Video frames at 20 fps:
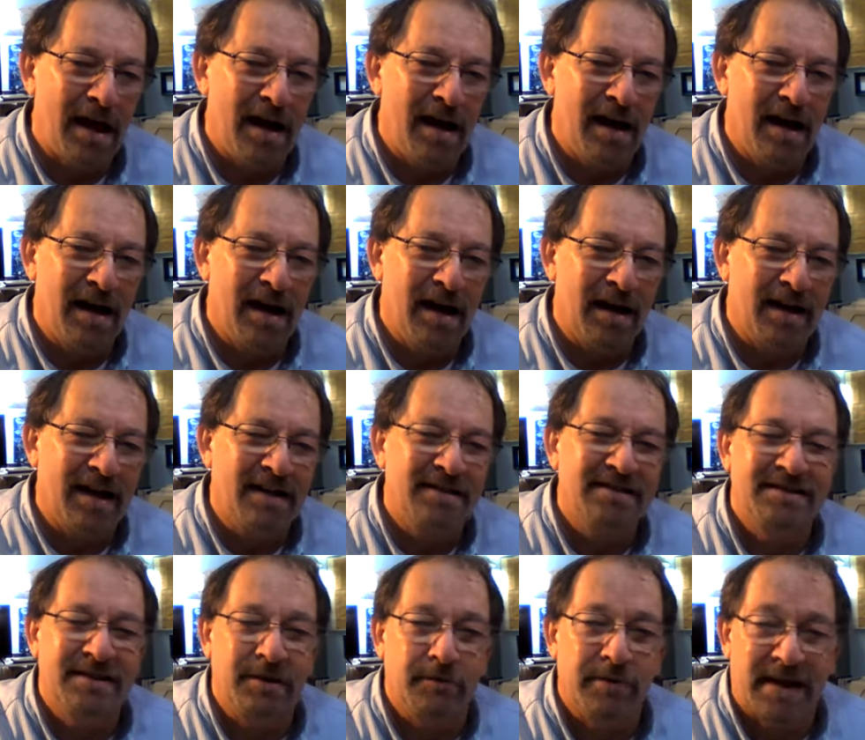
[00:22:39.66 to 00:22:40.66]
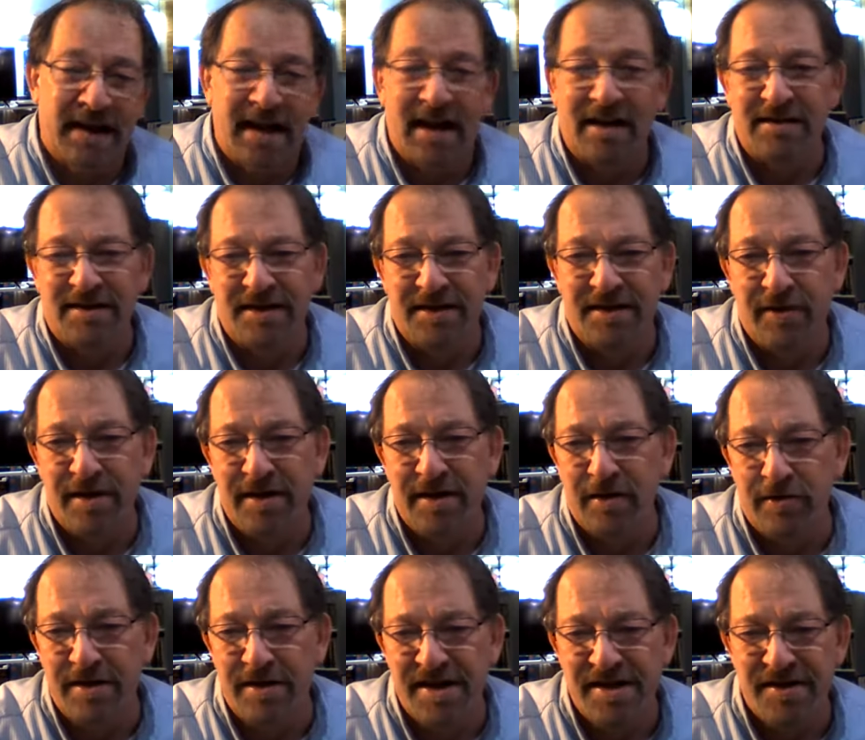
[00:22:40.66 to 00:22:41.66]
against a recalcitrant
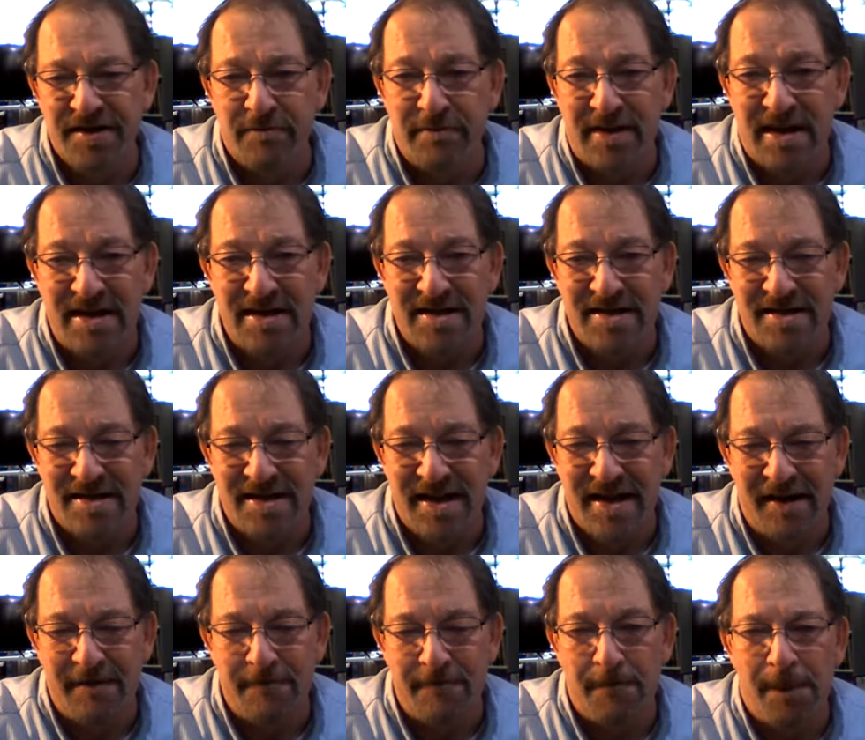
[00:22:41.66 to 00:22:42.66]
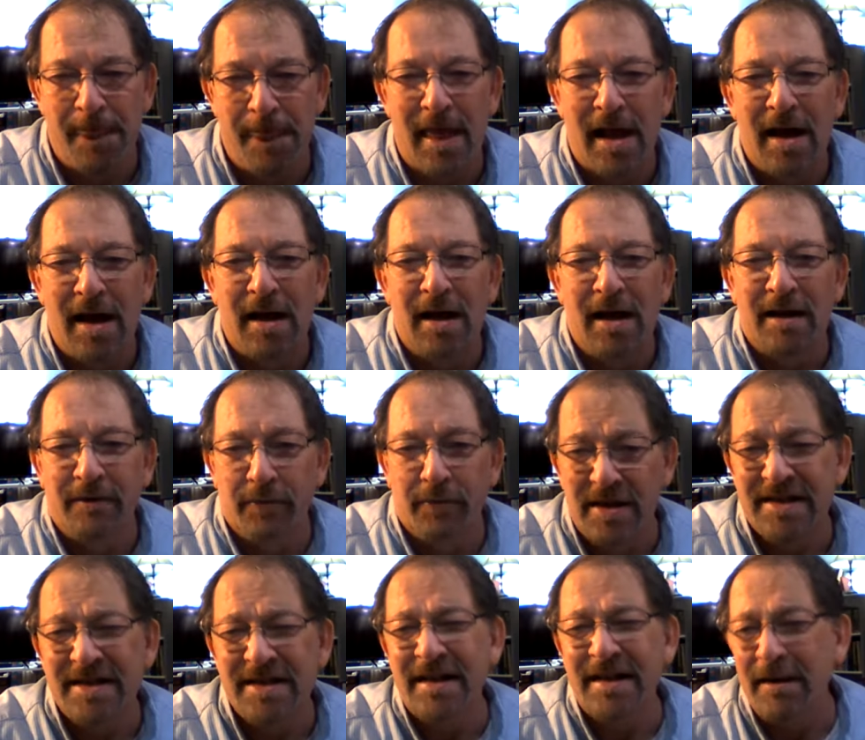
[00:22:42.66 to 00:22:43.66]
or disobedient state. The
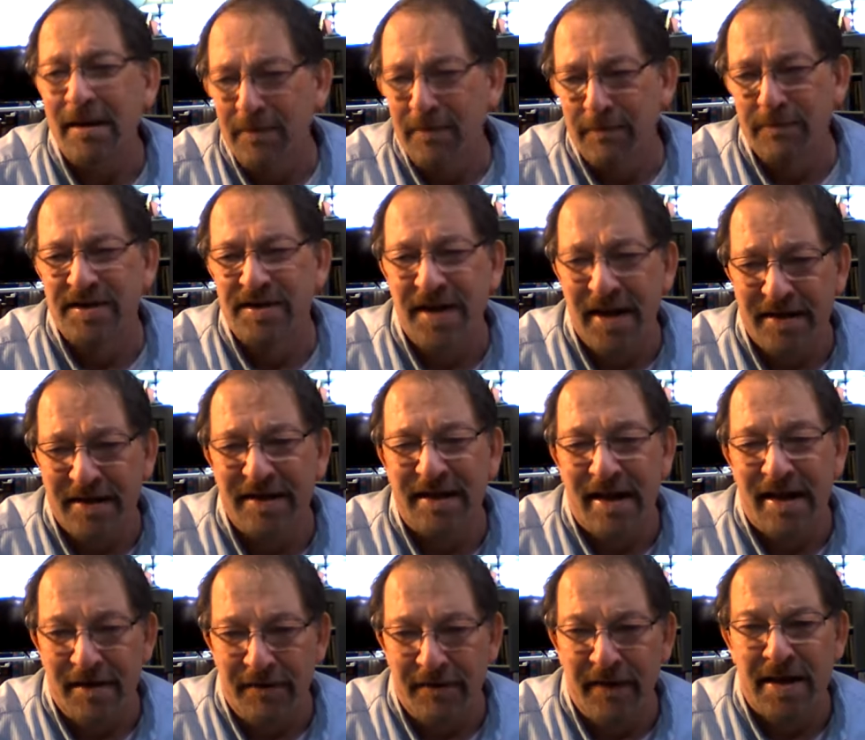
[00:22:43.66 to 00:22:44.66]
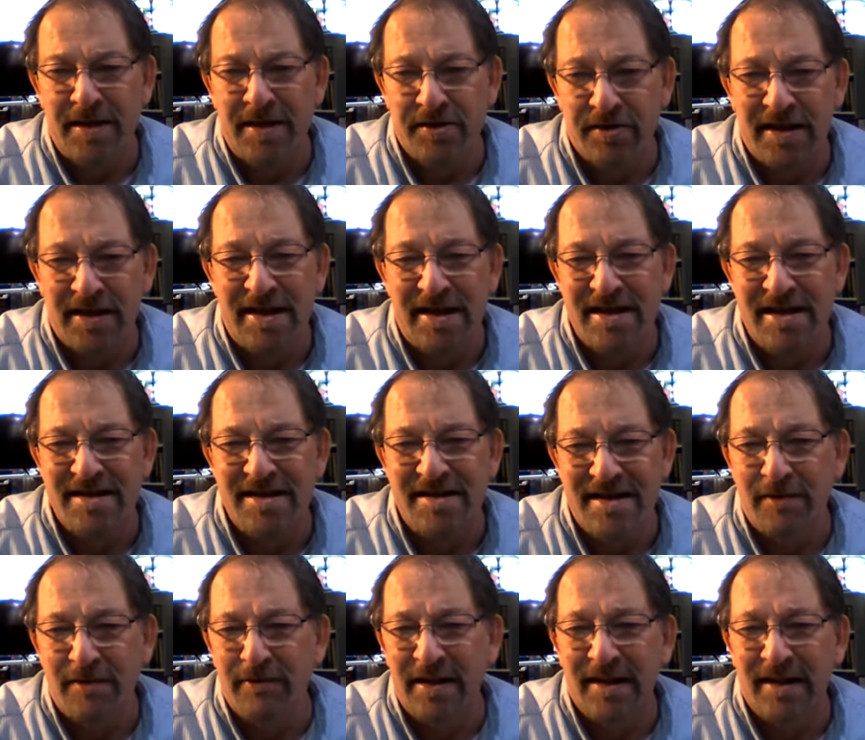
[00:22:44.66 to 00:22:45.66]
reason they rejected that eventually is
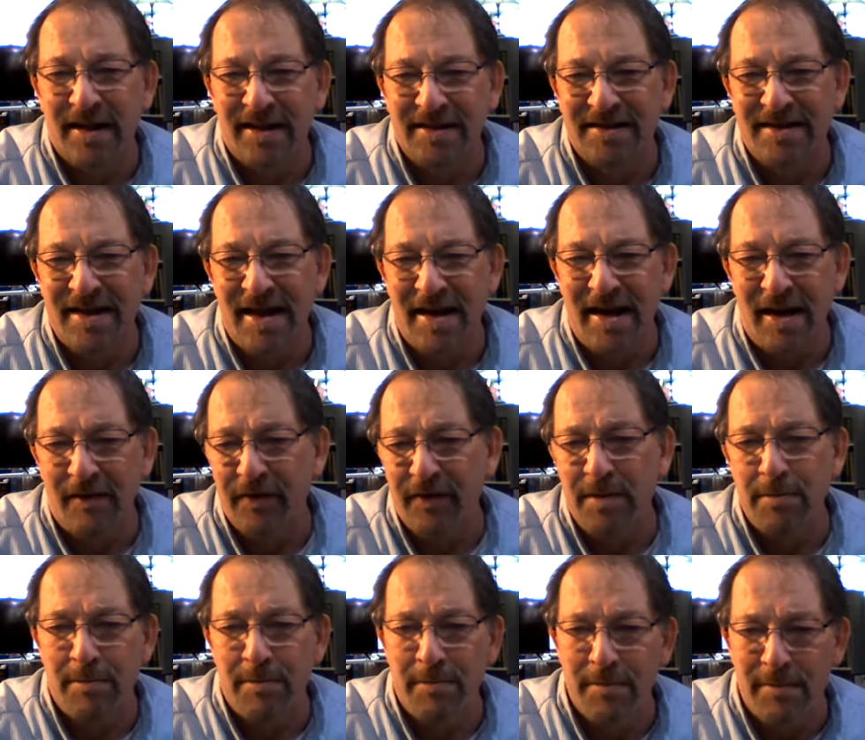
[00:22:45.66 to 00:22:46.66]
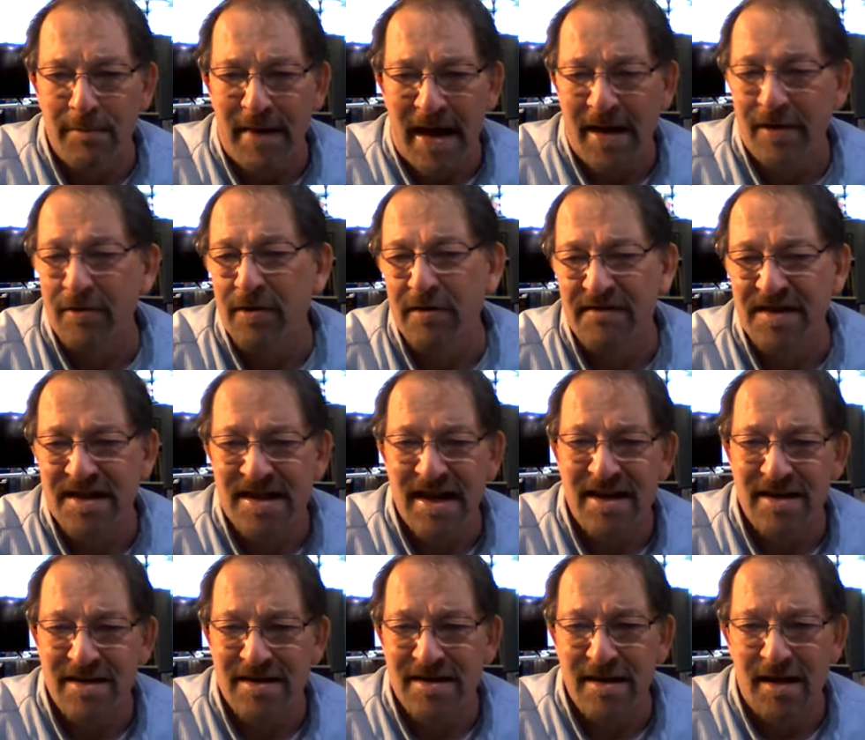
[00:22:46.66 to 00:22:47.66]
they realized that every matter of
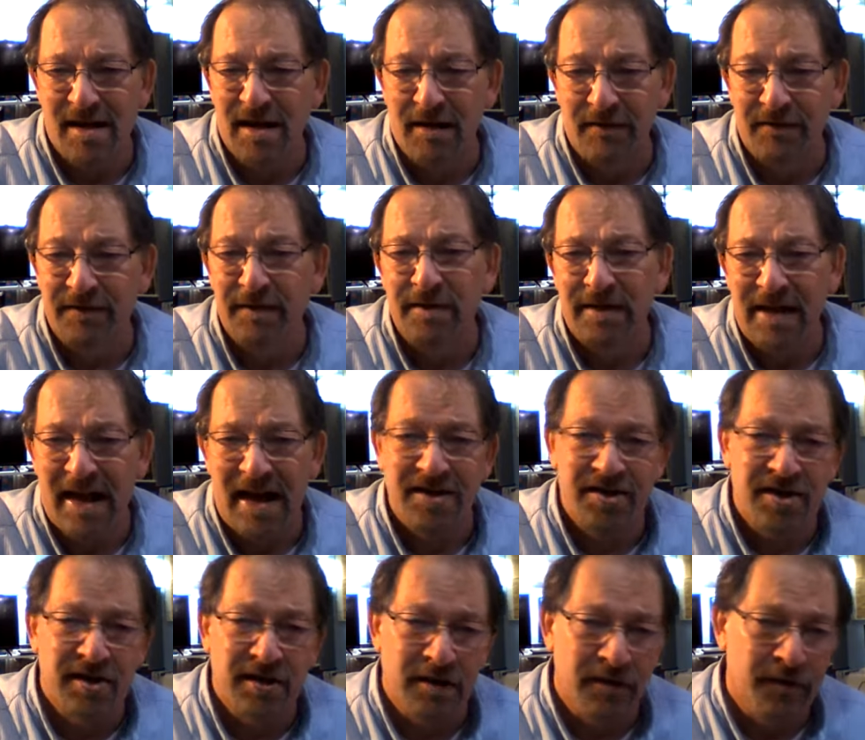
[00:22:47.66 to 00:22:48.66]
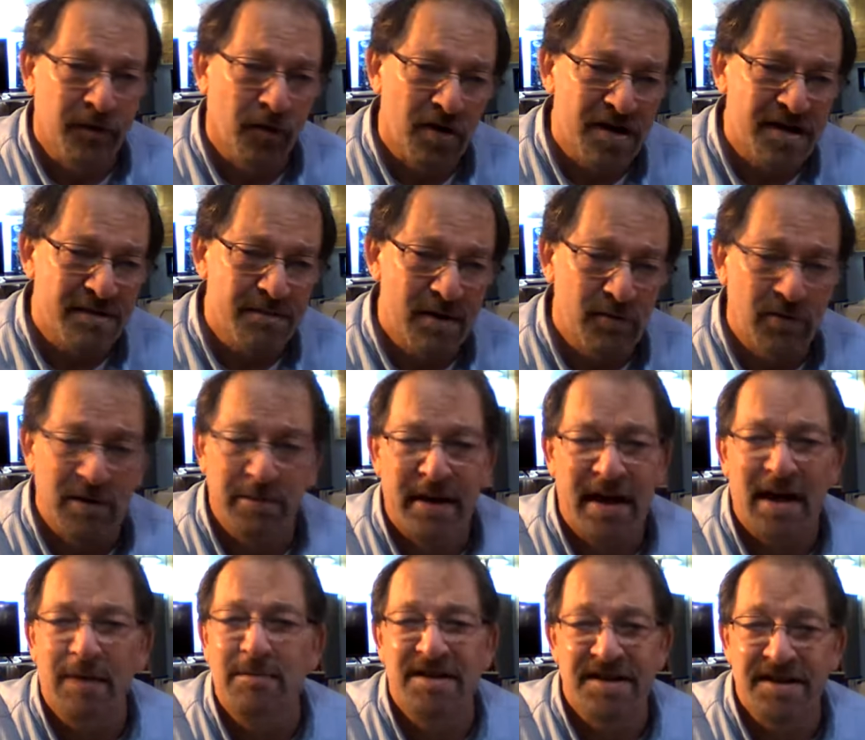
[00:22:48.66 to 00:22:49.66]
of national enforcement would
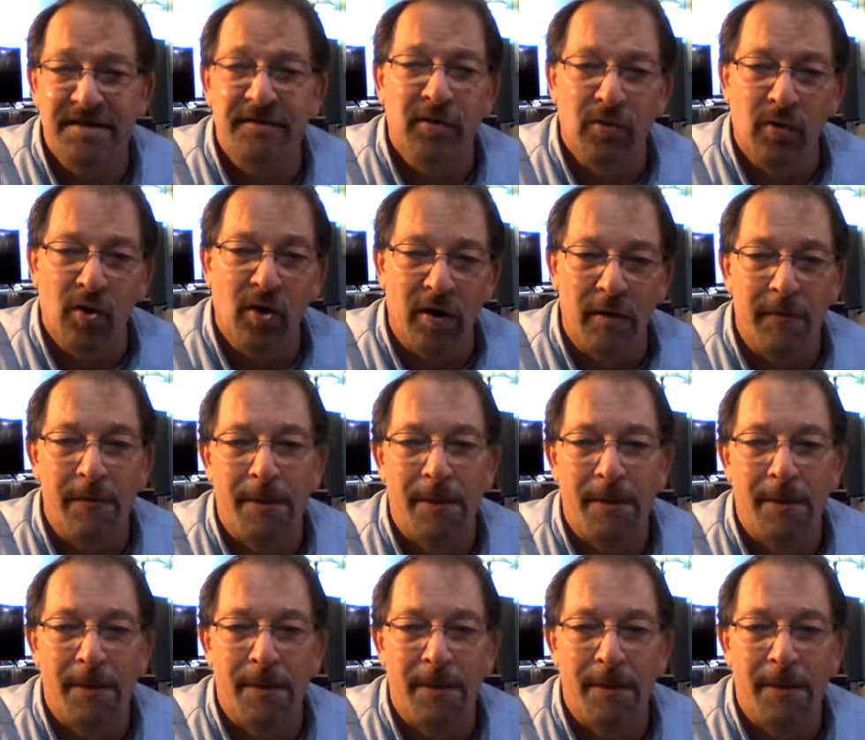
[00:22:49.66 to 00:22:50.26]
become a civil war.